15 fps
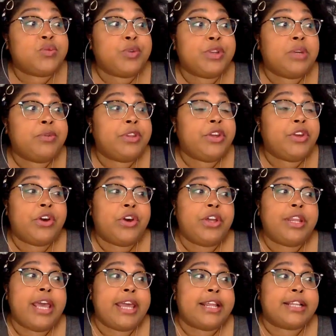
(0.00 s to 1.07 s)
was really, really
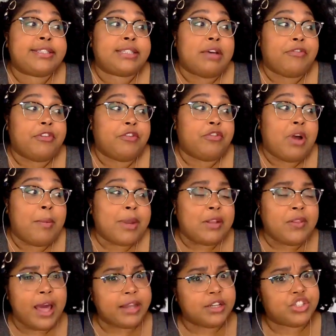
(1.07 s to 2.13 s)
good, and it suffered from,
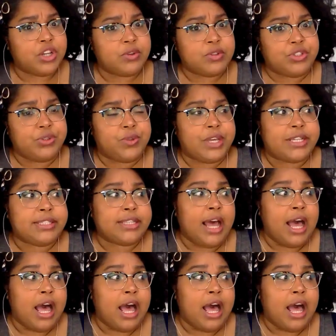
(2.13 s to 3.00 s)
and a lot of shows do this.